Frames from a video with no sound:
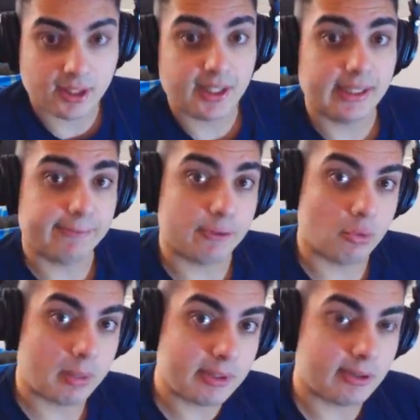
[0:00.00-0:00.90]
If you want
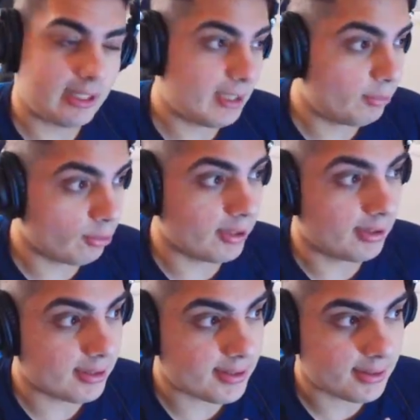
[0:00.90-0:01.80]
me to keep doing
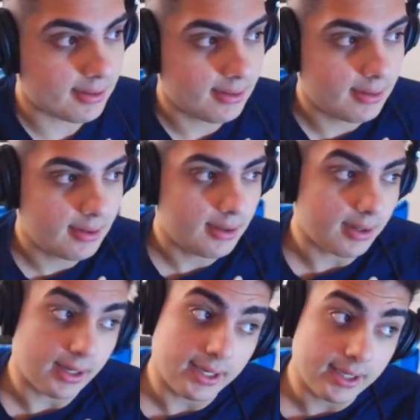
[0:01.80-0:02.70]
this,
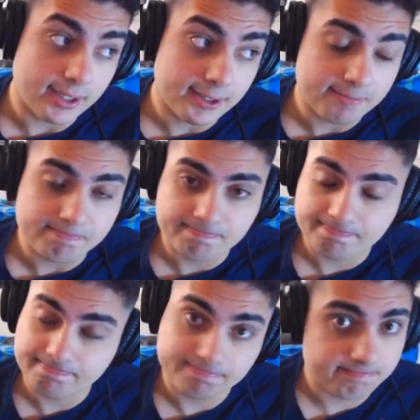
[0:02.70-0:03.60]
um,
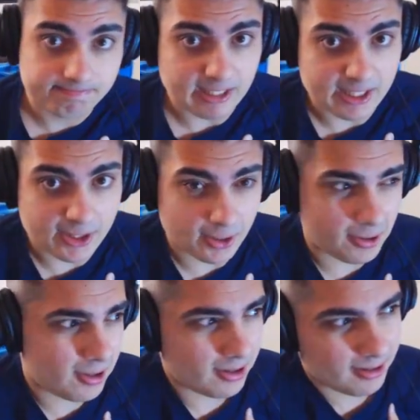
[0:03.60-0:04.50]
it's your
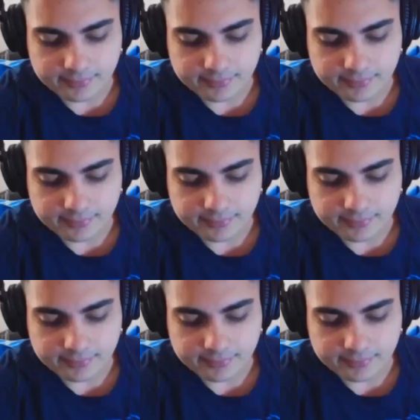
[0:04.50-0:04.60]
call.